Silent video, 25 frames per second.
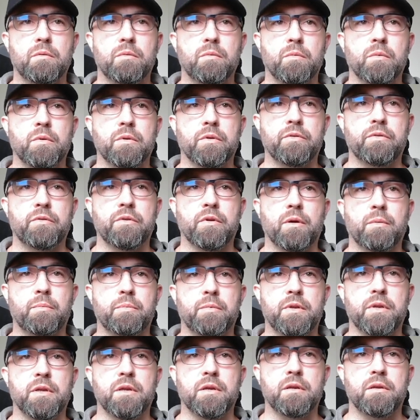We'll just
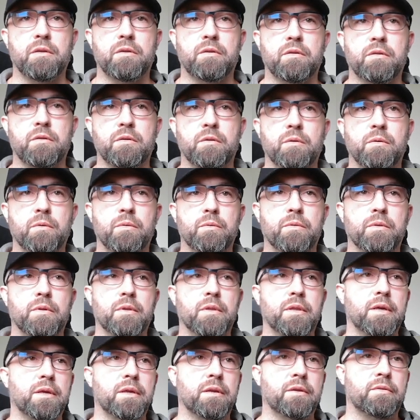update to
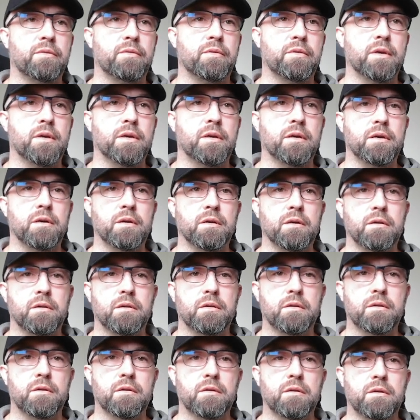the latest there,
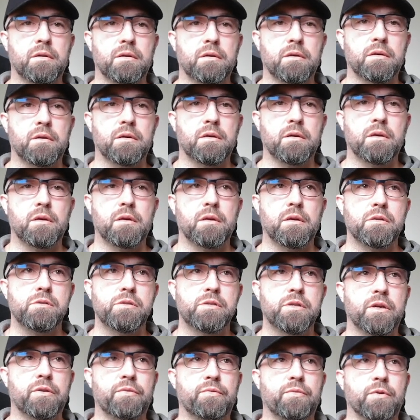
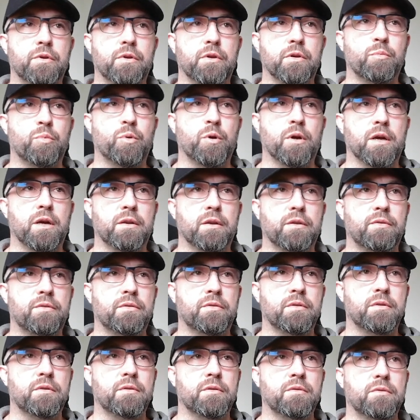just for good
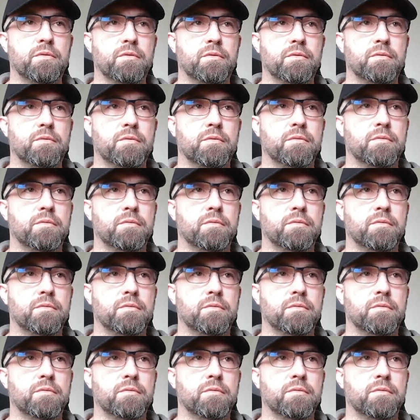practices.